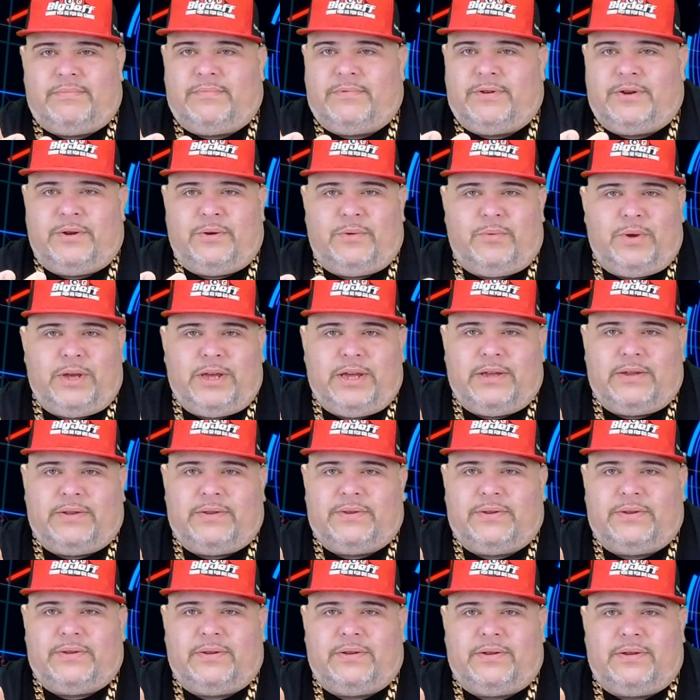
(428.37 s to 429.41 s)
2
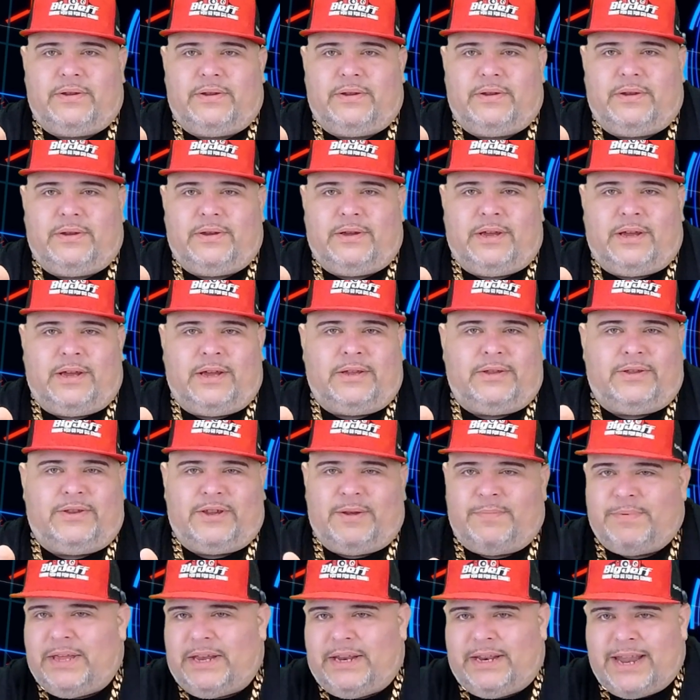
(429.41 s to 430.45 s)
weeks and
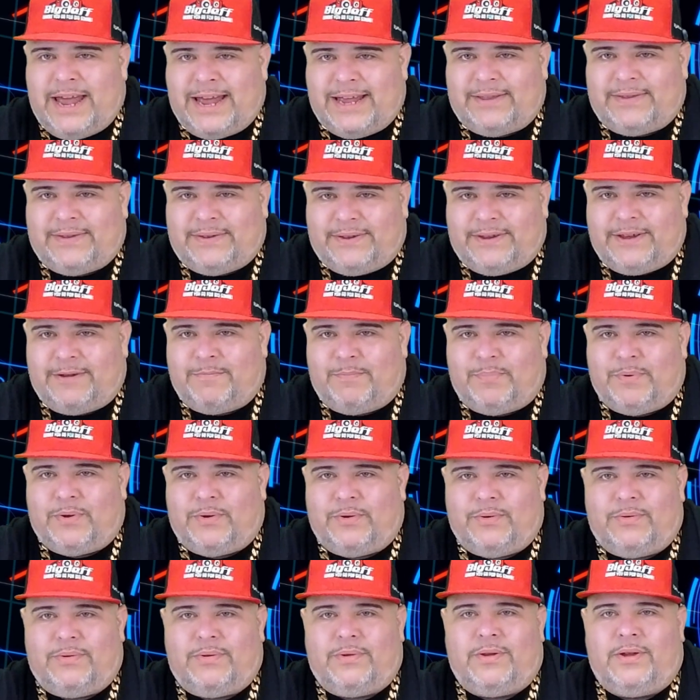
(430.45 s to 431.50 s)
something that
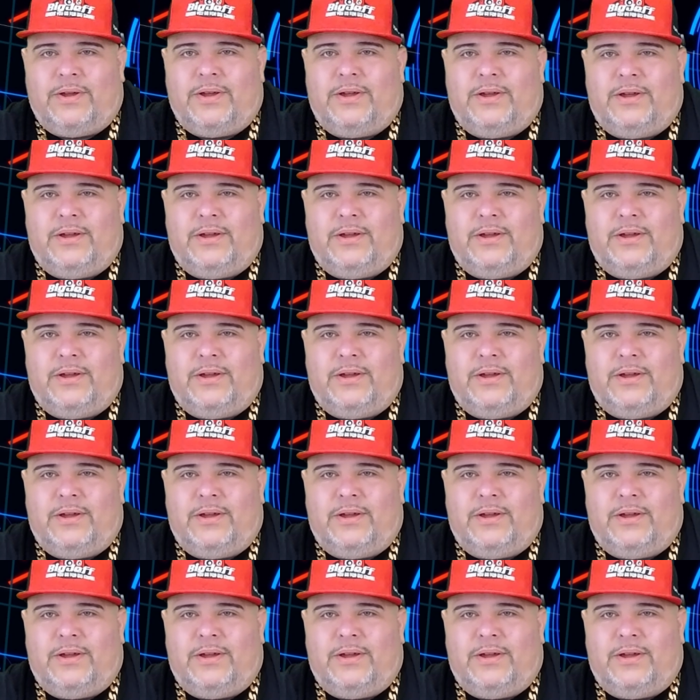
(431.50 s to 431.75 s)
simple,